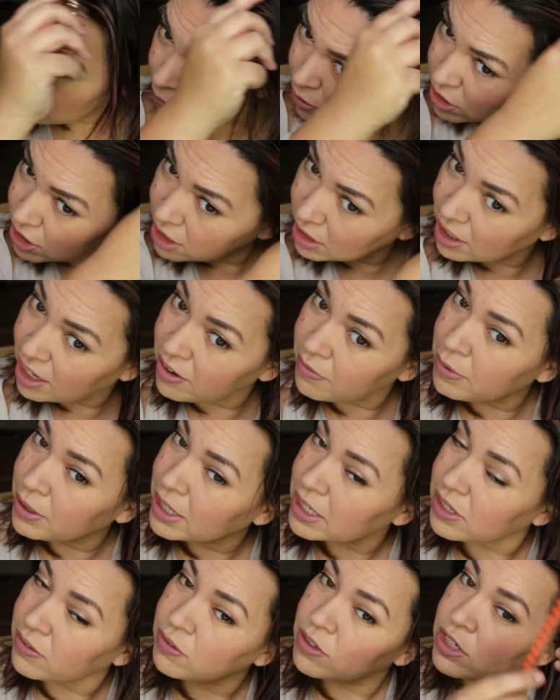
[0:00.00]
which I love
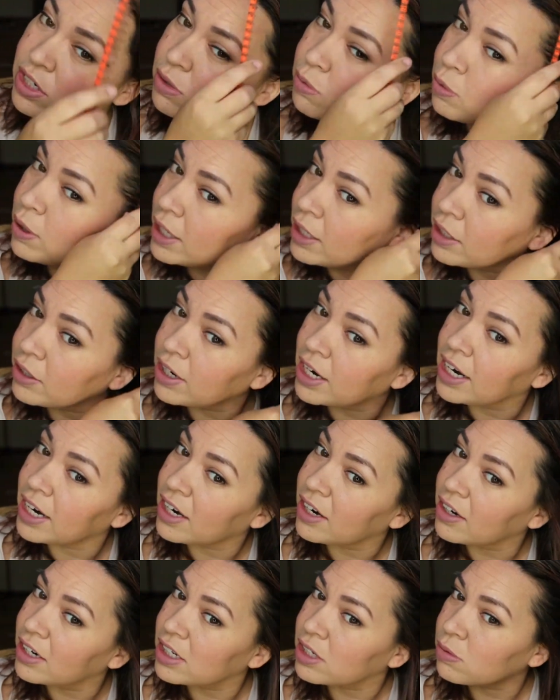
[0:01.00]
because if you just wet your
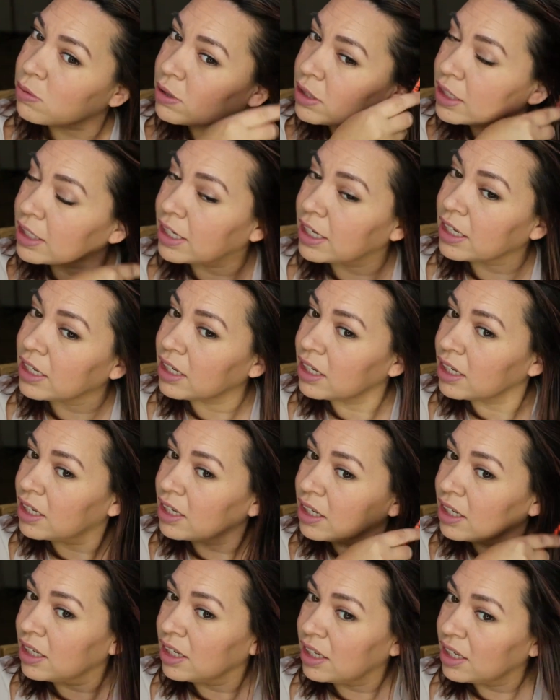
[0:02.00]
hair,
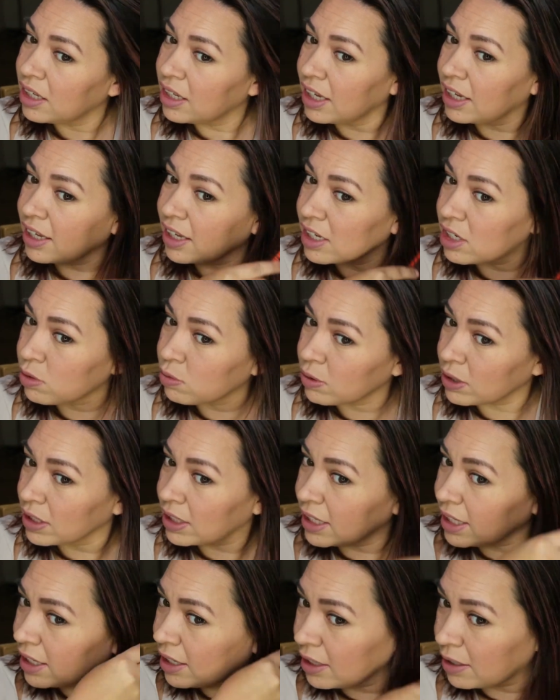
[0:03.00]
it gets
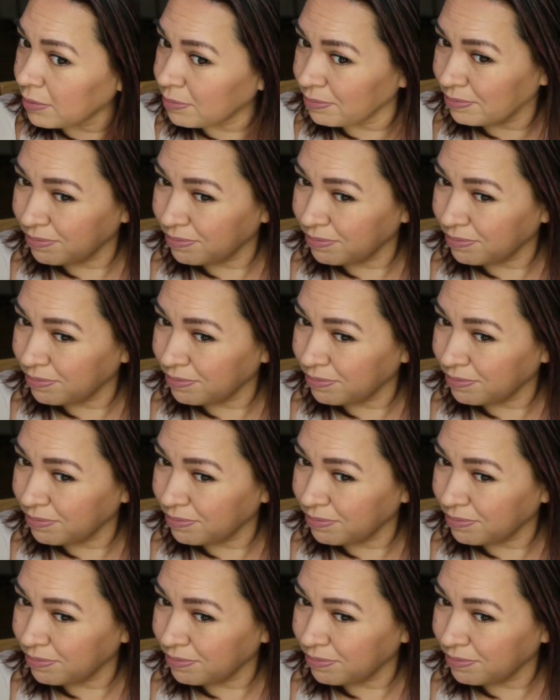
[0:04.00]
really, I